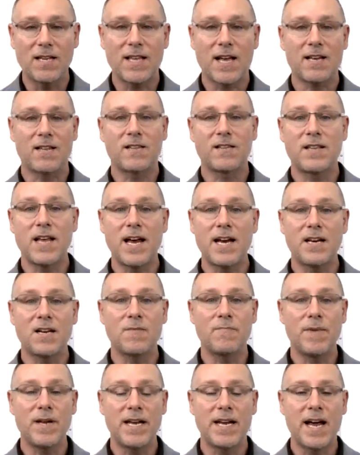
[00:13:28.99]
That state
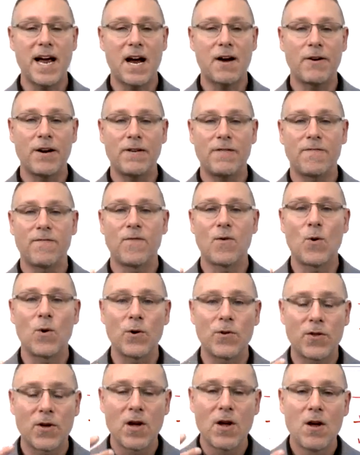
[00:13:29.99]
can be carried
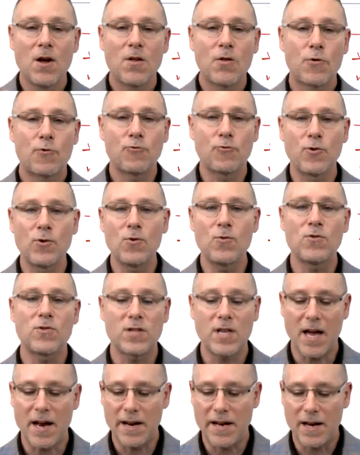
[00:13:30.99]
forth through
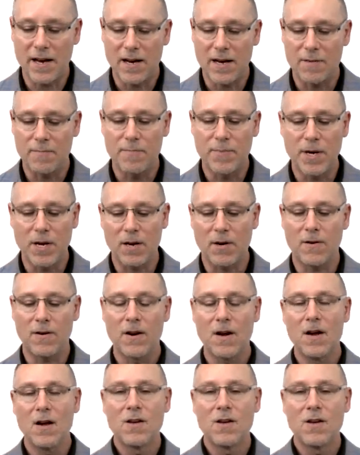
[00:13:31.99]
Xenia and pillar.